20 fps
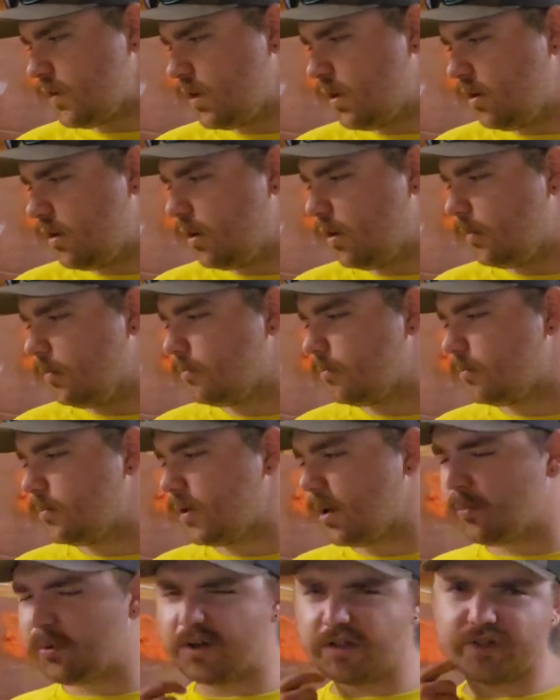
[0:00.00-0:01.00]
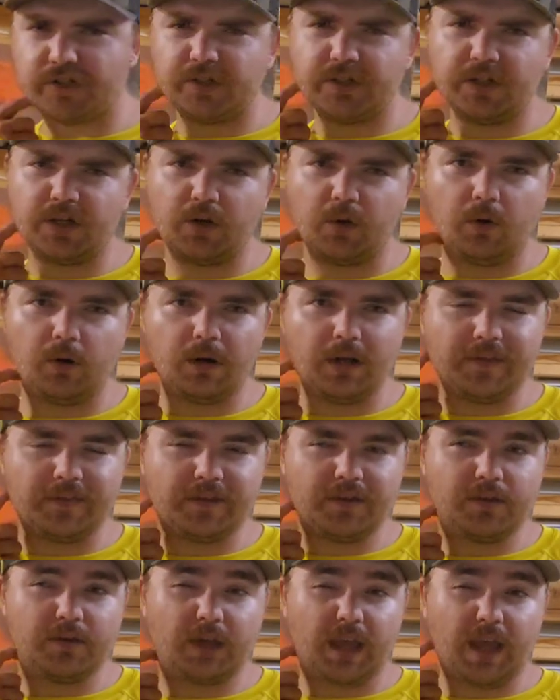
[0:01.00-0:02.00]
um, I'm pretty sure you can, I
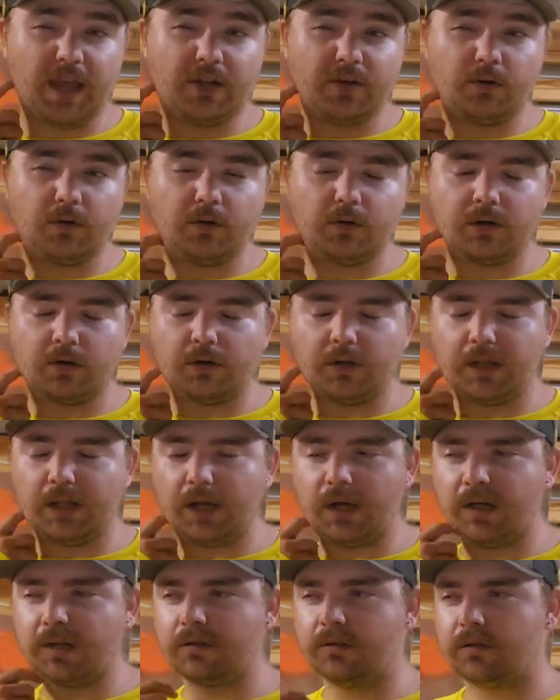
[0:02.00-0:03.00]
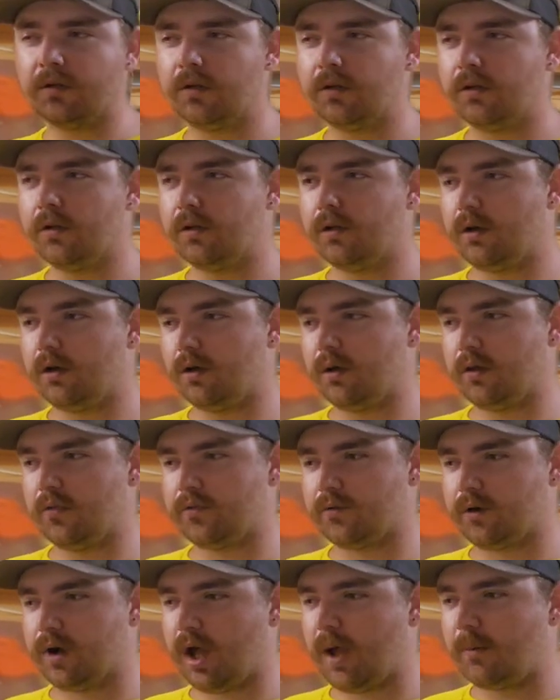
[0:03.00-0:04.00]
think you can order online uh,
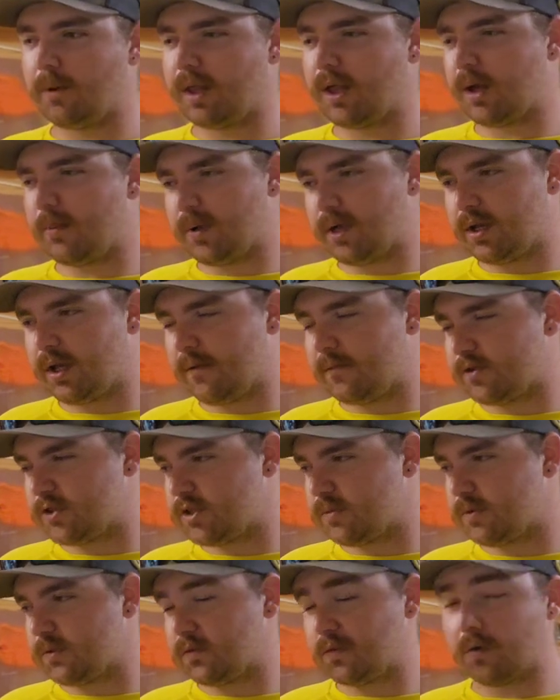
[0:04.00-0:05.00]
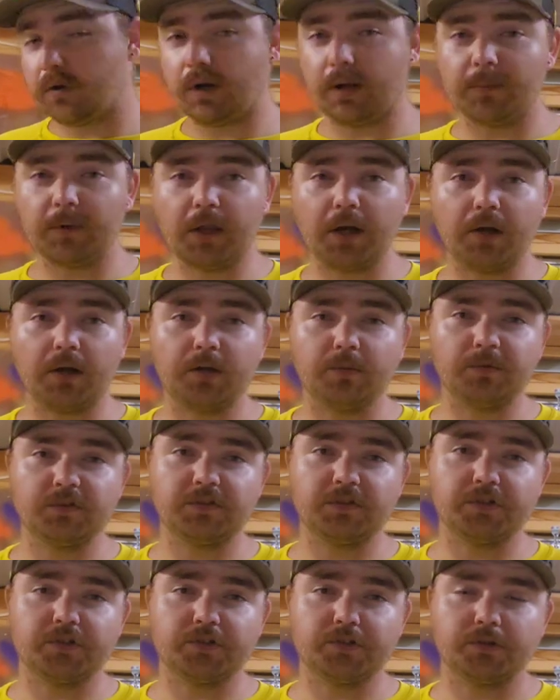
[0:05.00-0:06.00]
through Hobby Lobby and have it shipped to store. I'm not
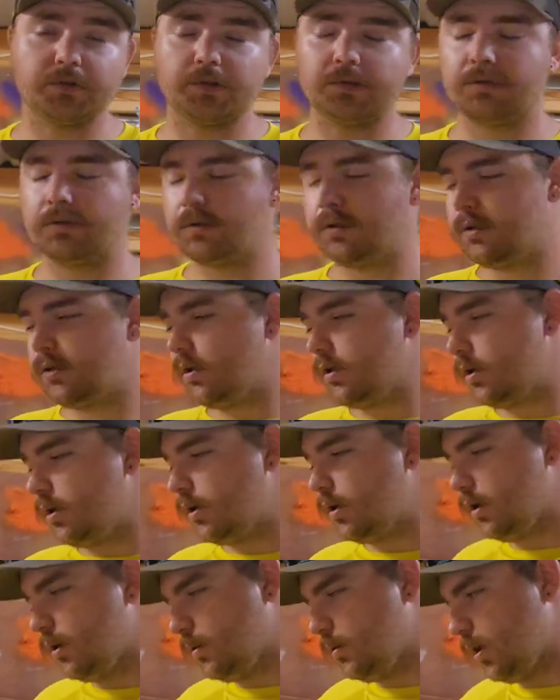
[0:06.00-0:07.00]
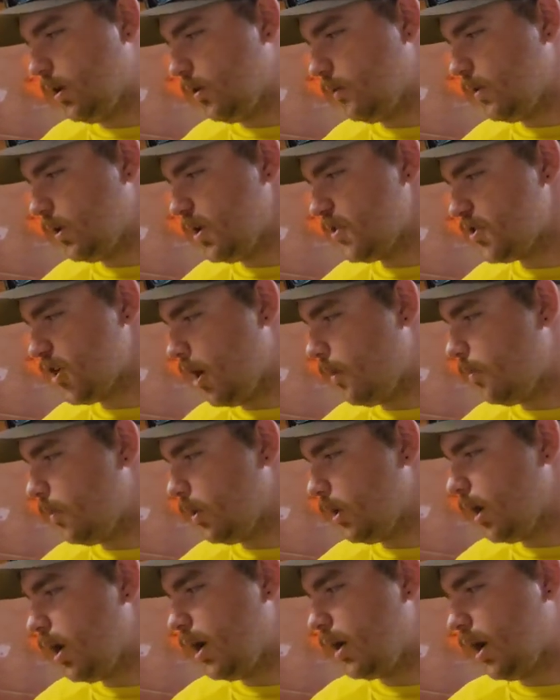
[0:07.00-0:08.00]
100% sure. Um, I don't really shop
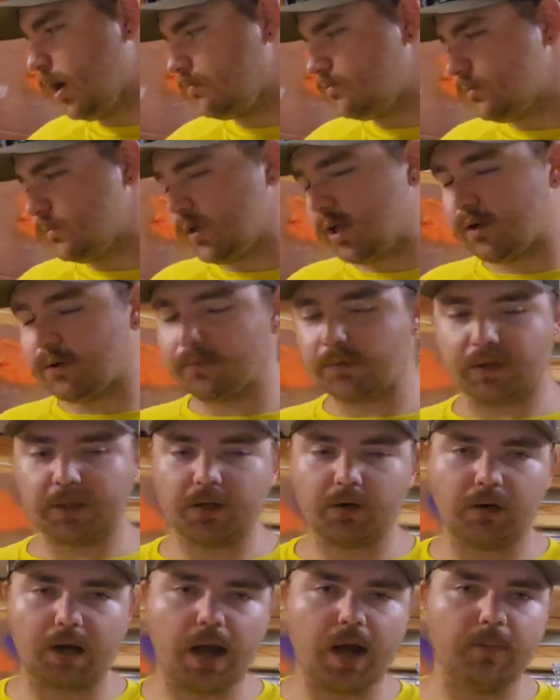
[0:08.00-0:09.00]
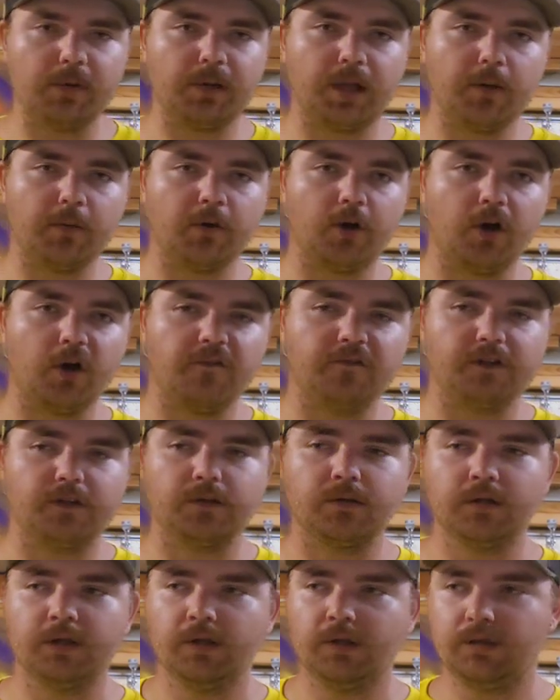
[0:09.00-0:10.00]
online. I, I don't really go to Hobby Lobby often.
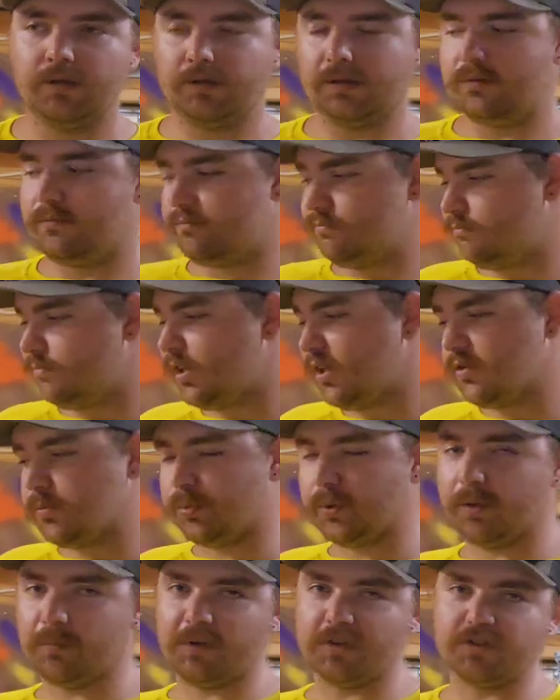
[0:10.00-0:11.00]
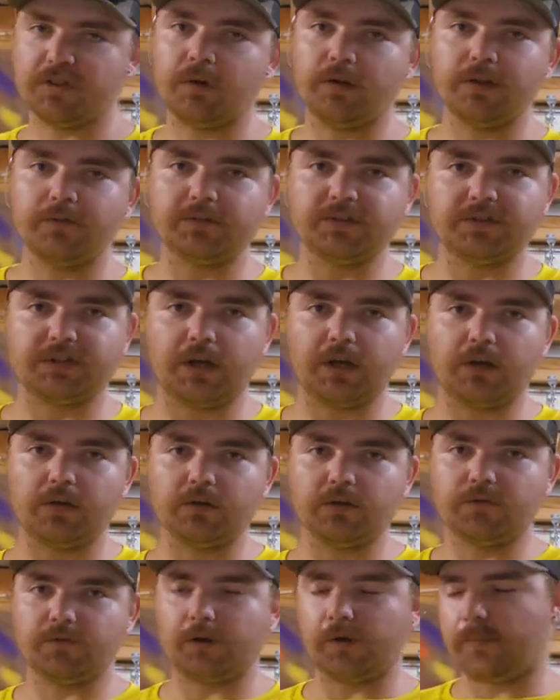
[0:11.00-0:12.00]
That's pretty much the only reason I
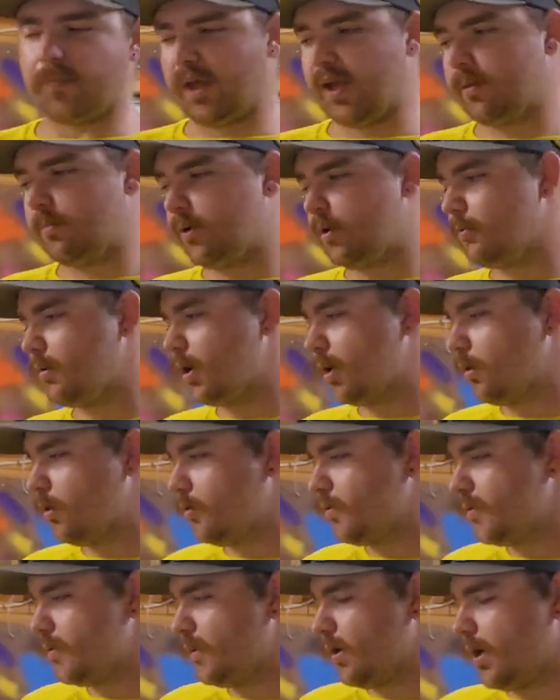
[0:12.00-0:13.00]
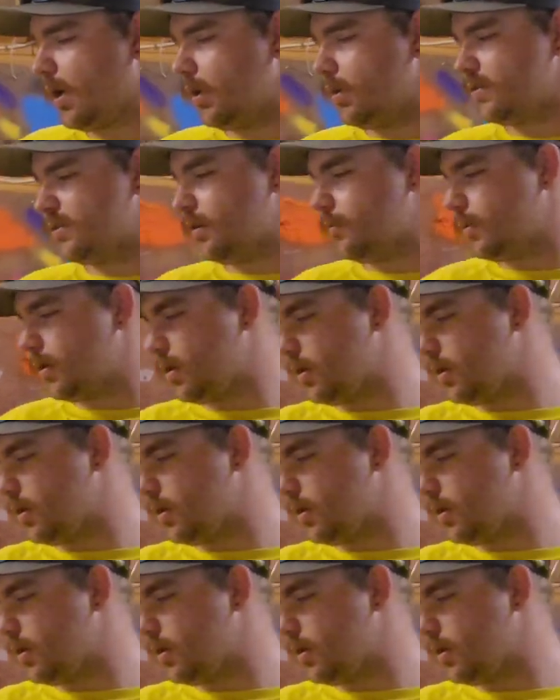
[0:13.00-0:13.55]
go is for paint. But we're going to go through the colors that we